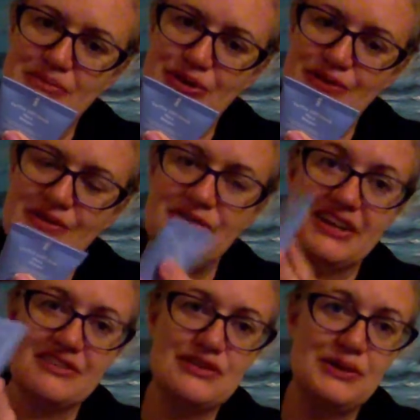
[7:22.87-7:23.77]
Blue
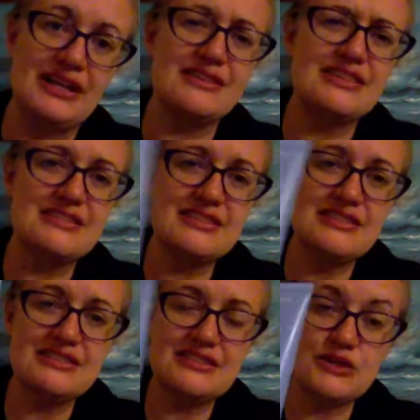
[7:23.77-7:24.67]
Effects. Okay, this
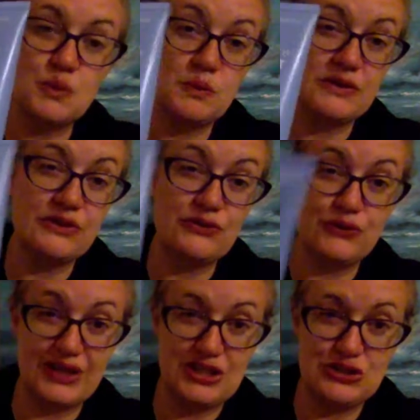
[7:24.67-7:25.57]
is worth
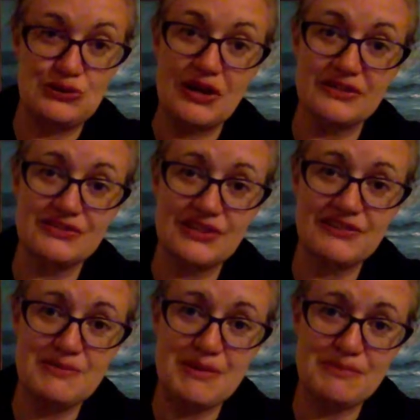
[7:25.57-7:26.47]
$42. I
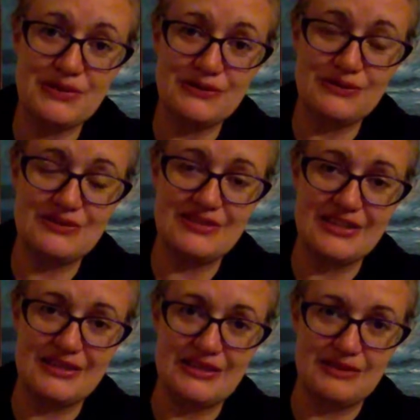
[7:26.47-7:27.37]
remember
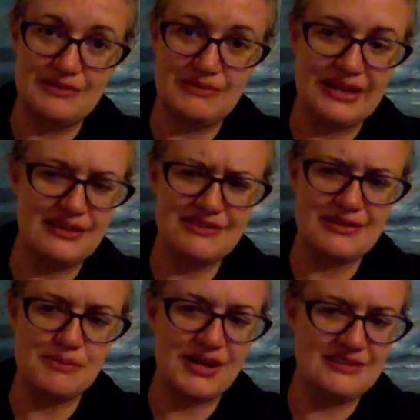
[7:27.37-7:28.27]
I think it's
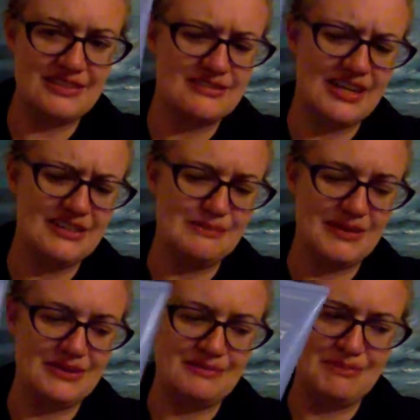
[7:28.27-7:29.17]
the priciest
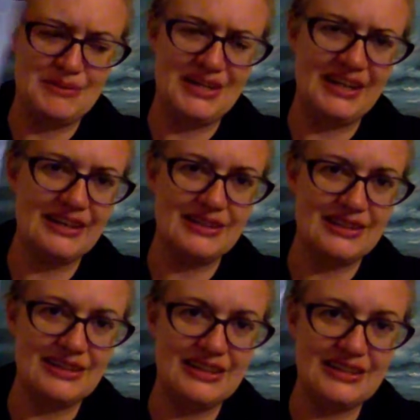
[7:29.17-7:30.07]
item I've maybe
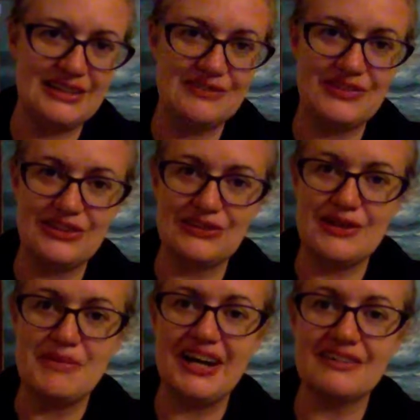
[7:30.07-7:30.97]
gotten any of the
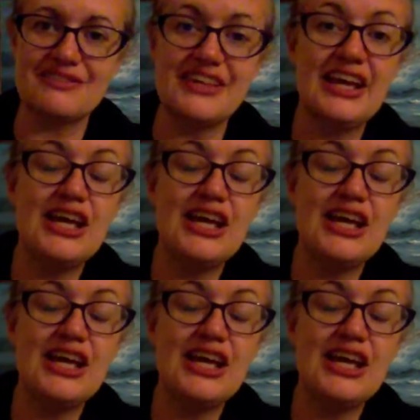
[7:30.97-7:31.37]
3 backs.